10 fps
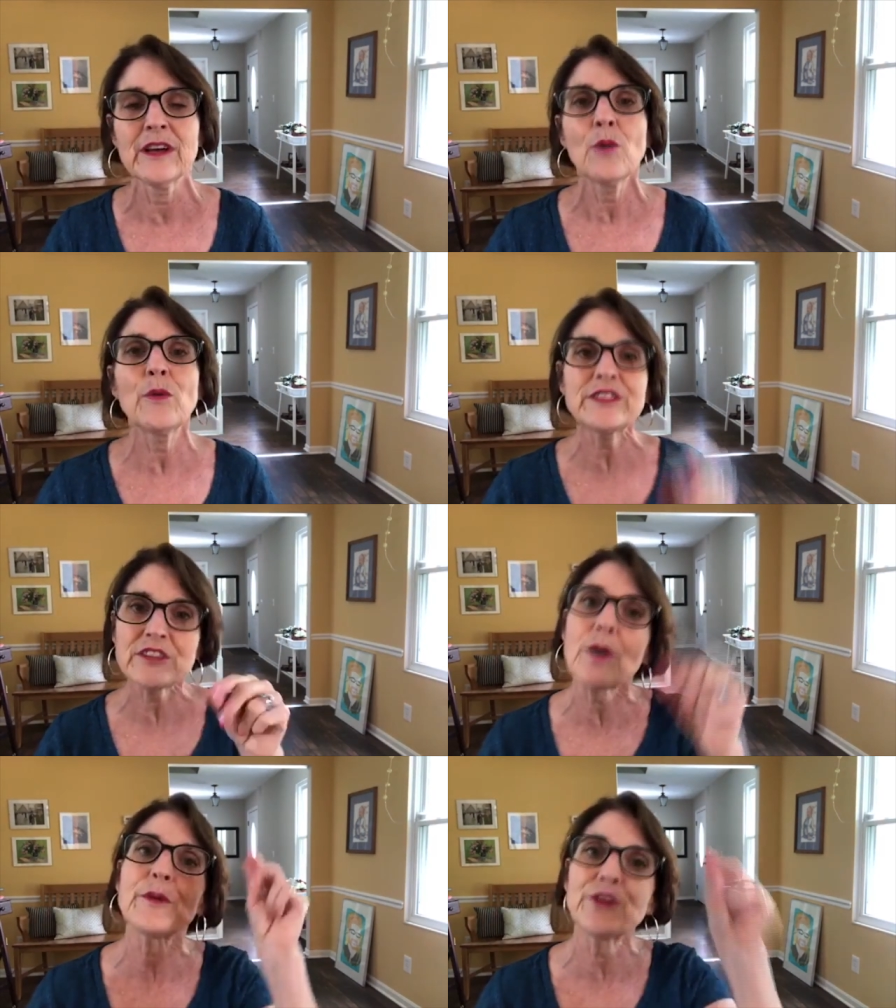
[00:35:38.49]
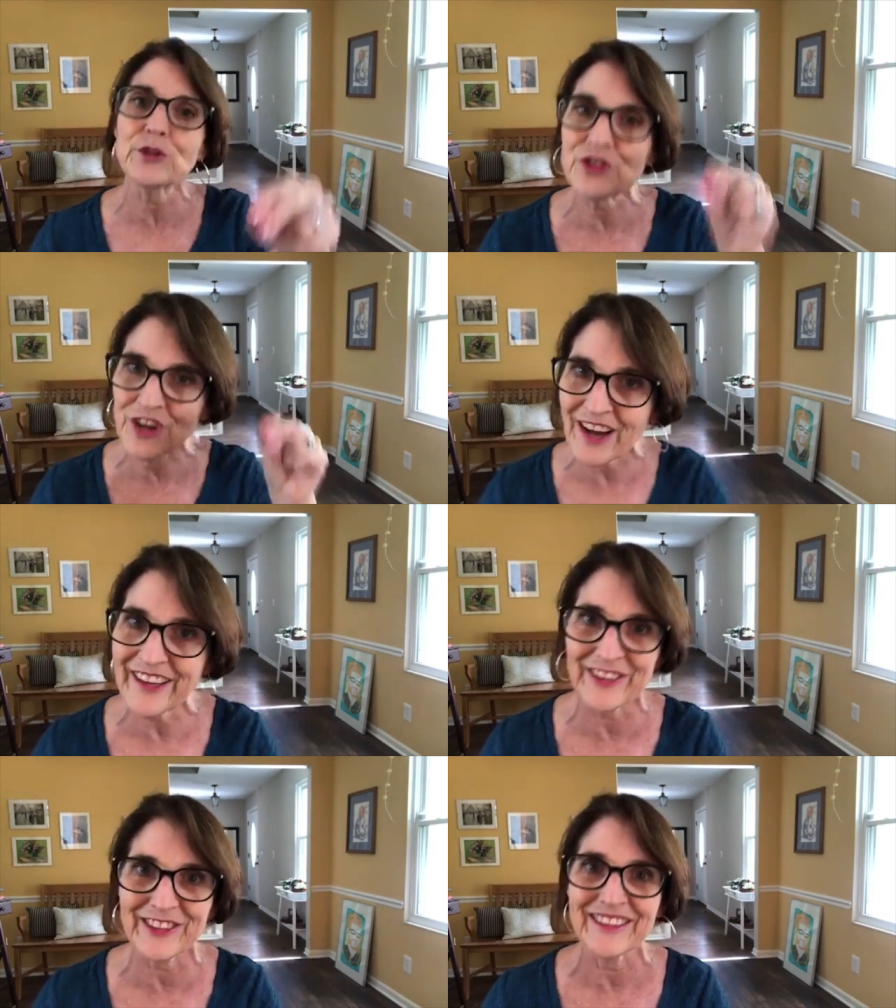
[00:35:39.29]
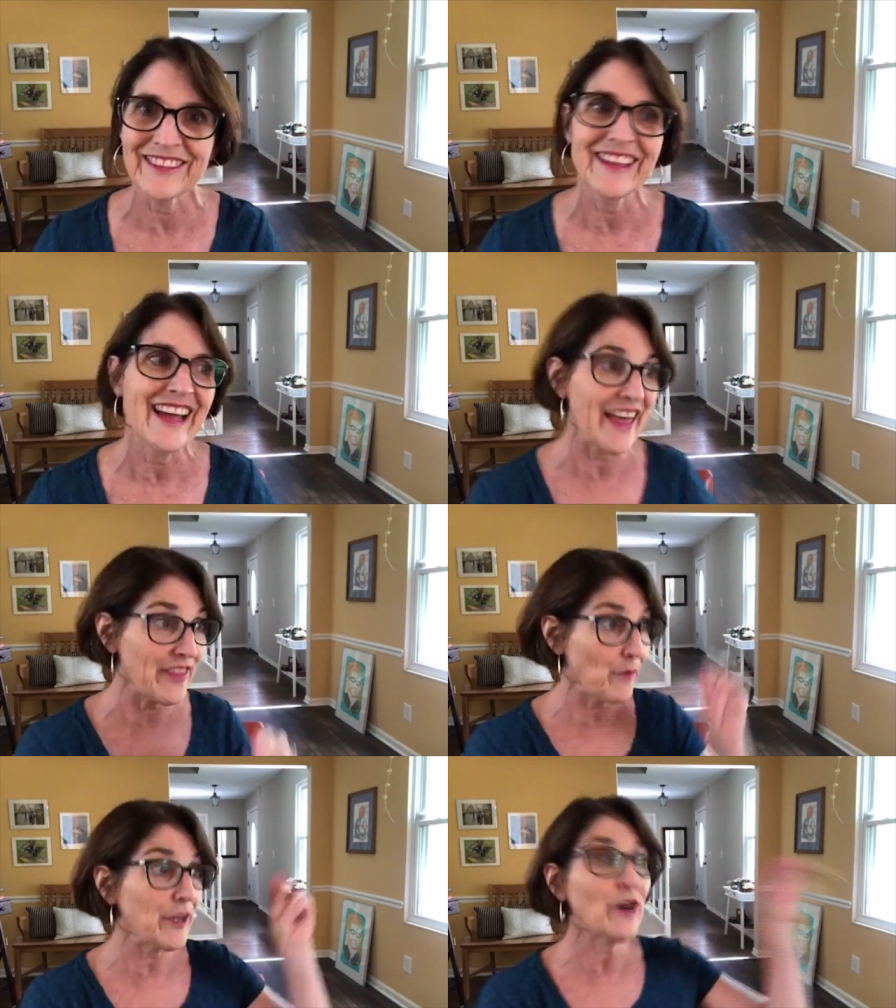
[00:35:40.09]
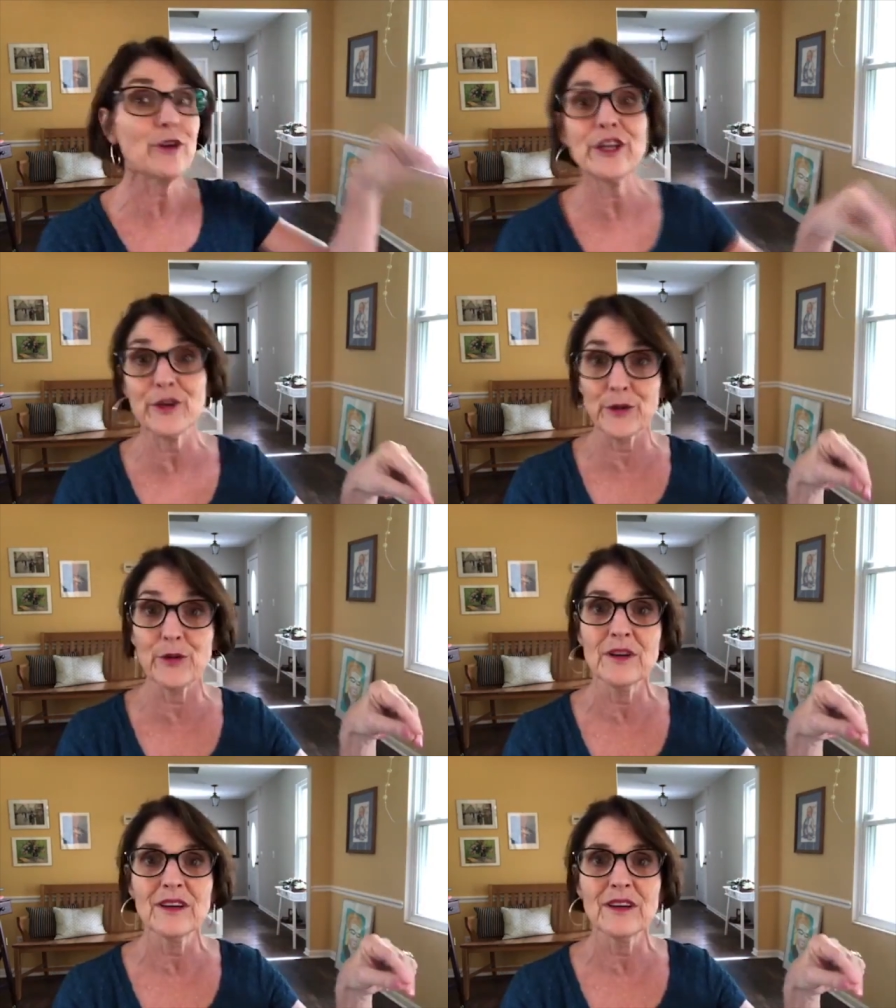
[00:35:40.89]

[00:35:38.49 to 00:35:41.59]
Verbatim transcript: We start with your child, and then we go to you,